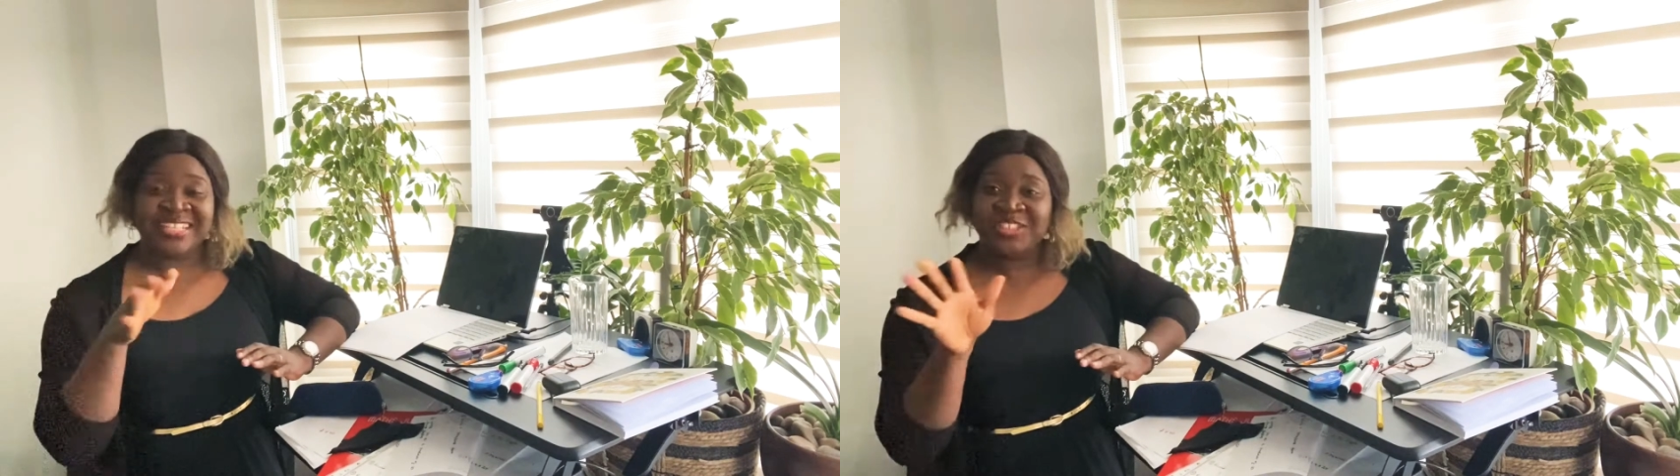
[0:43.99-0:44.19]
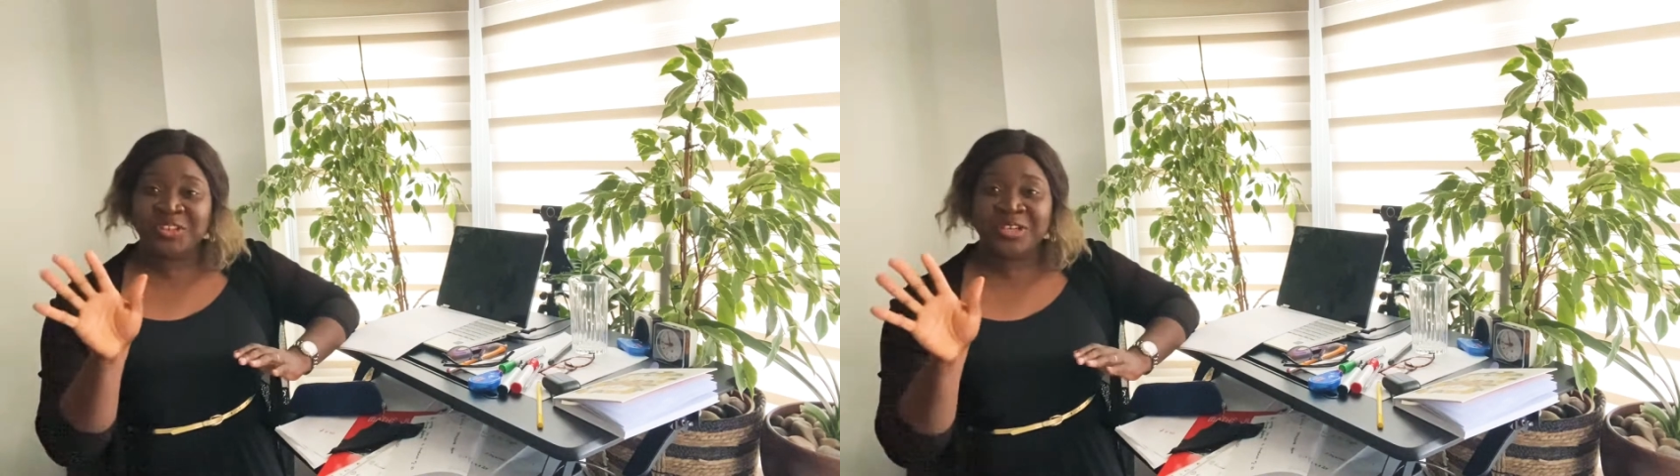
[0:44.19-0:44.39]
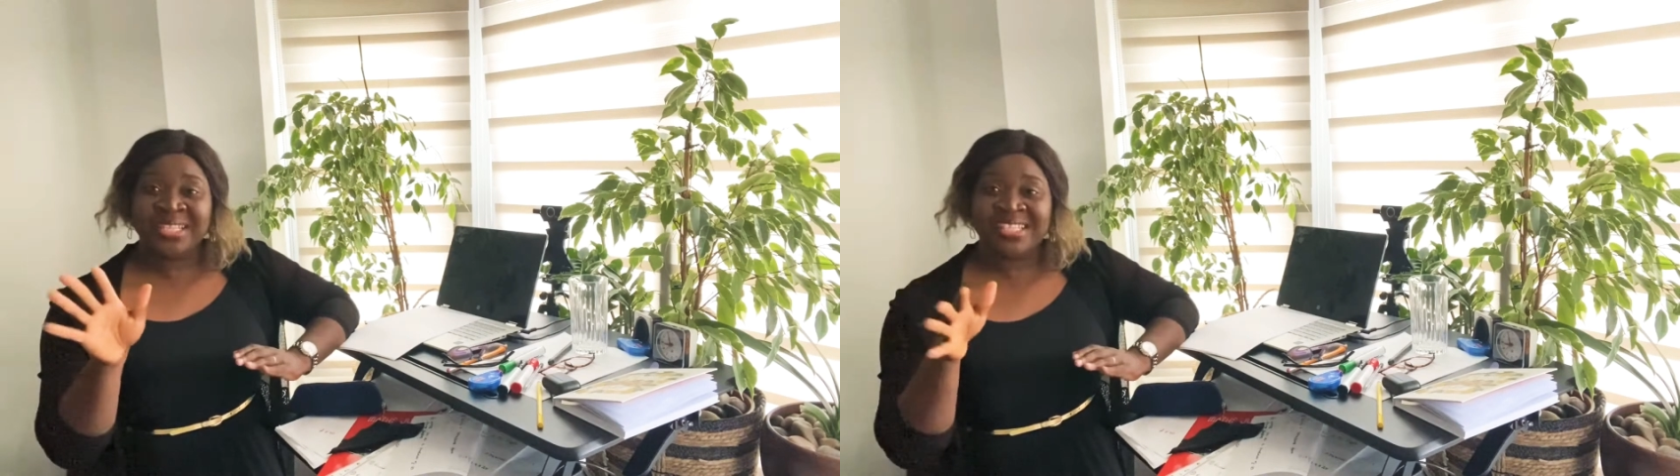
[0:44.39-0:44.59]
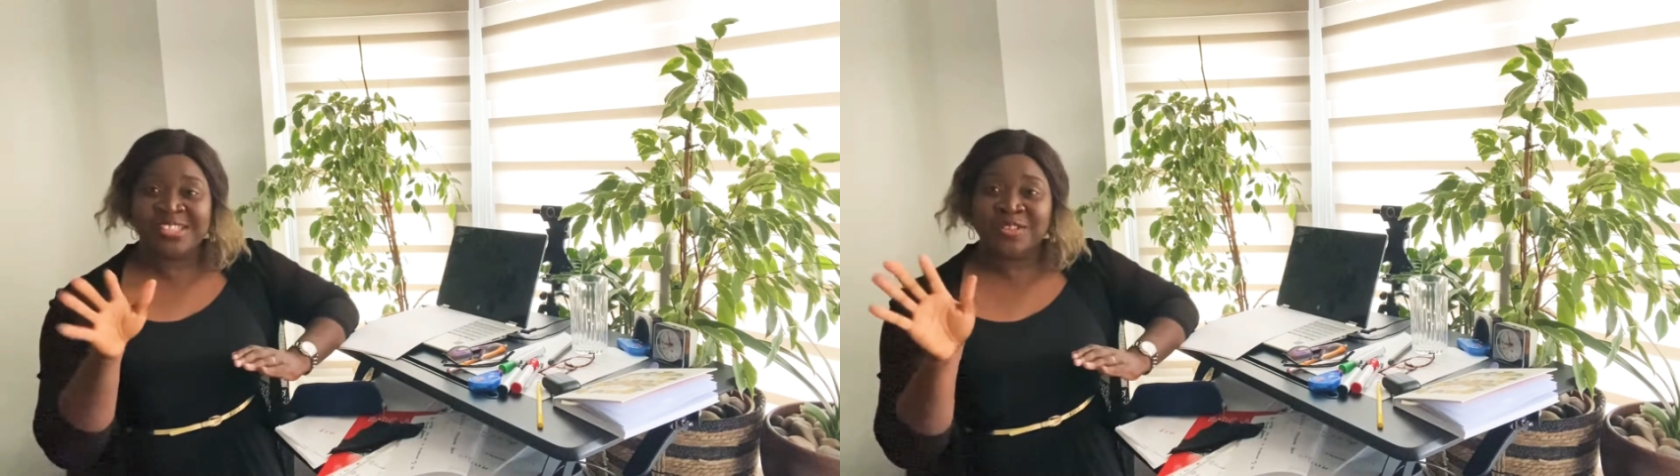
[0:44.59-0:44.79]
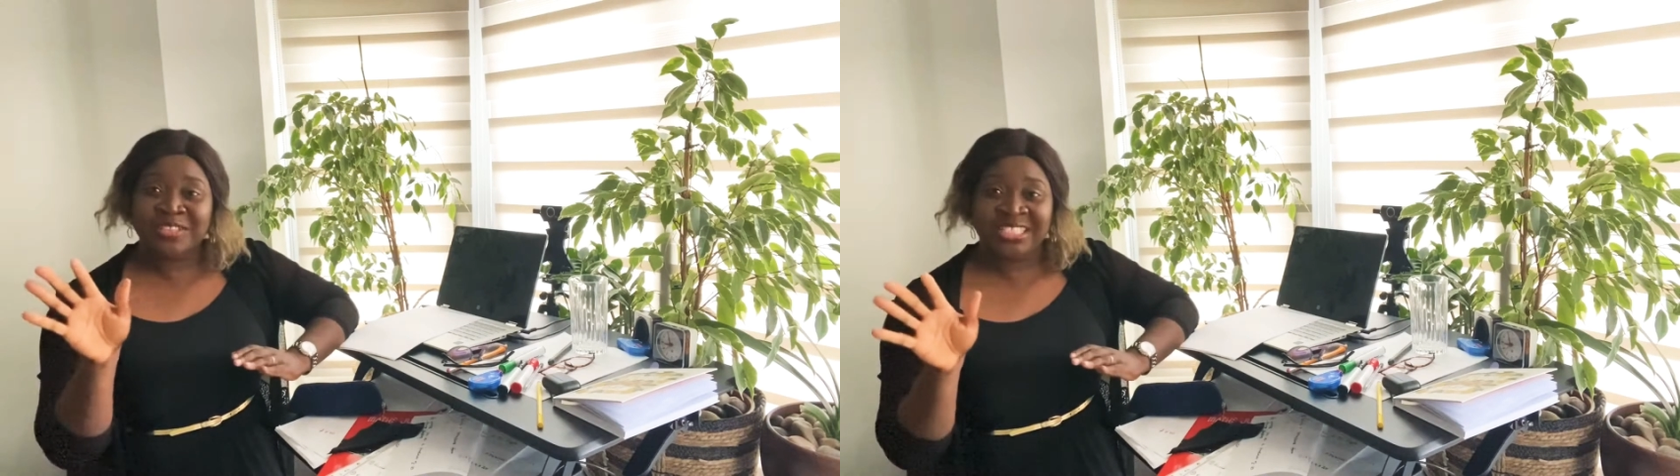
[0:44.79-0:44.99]
enjoying the
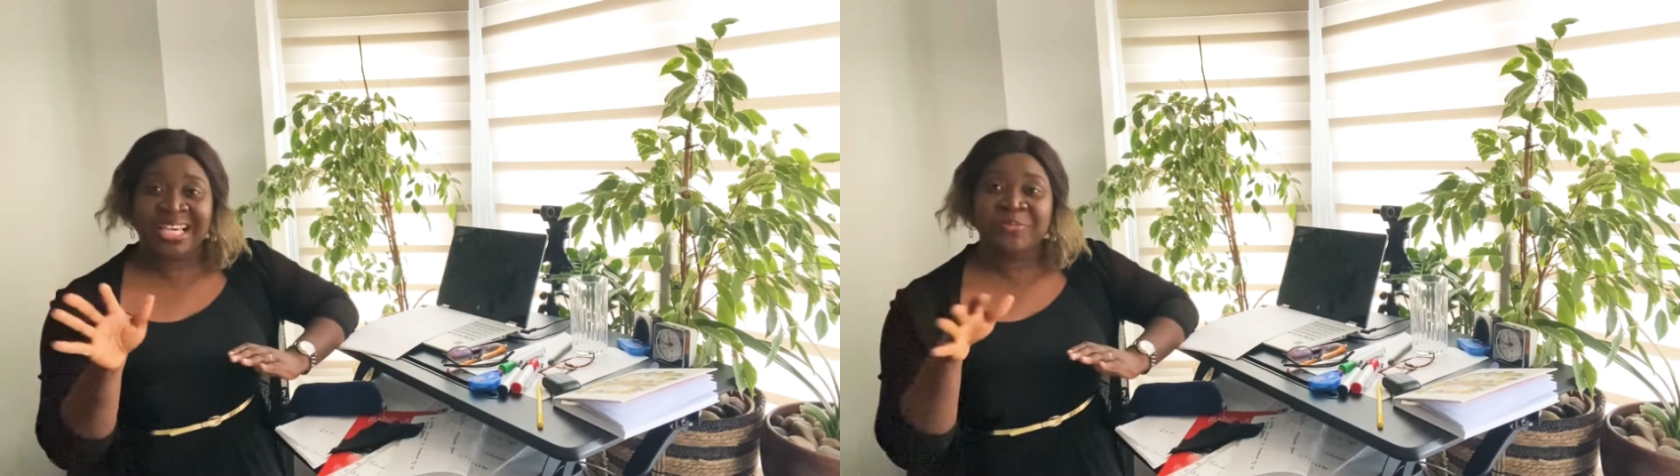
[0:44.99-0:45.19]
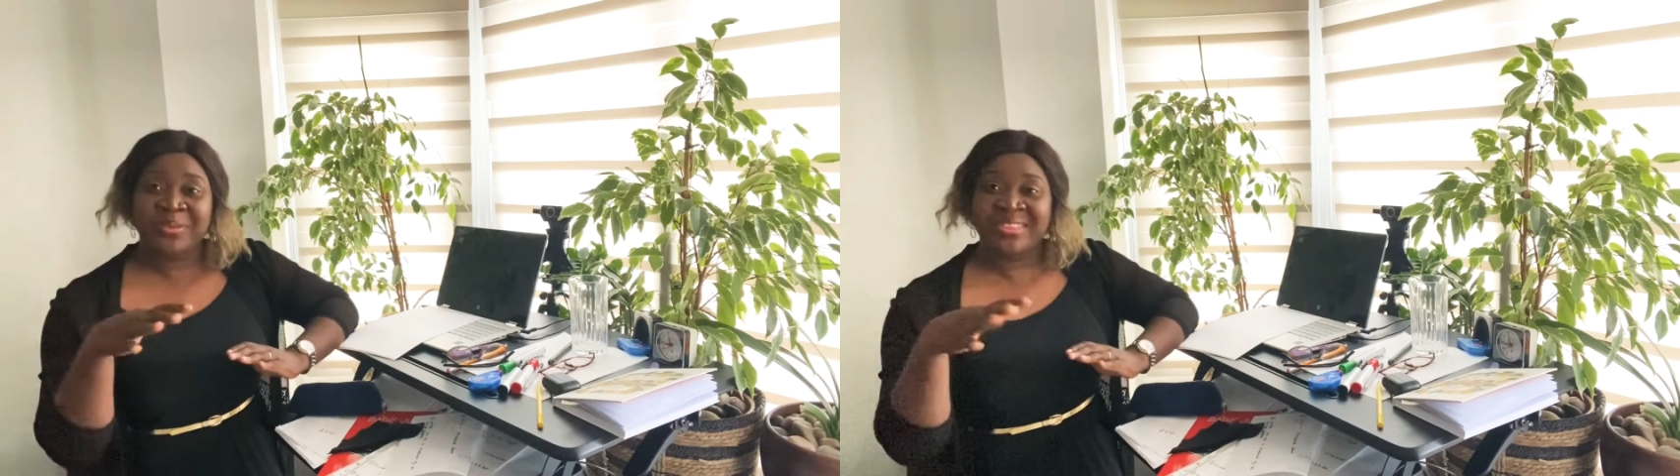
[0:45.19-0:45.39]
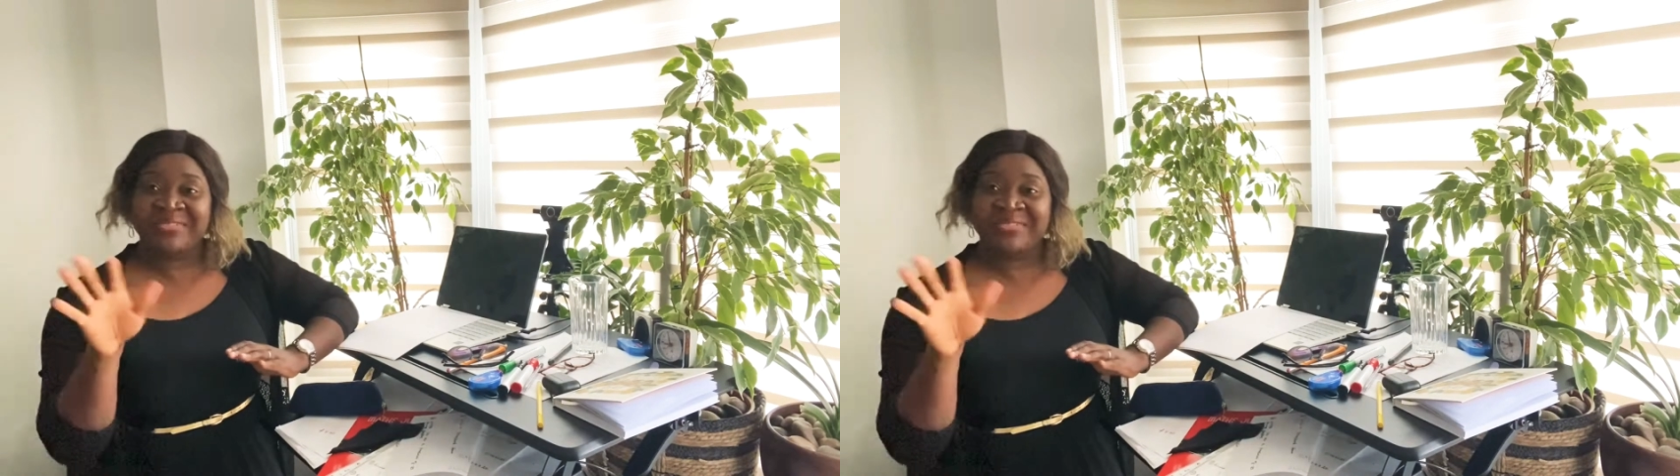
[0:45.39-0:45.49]
sunshine with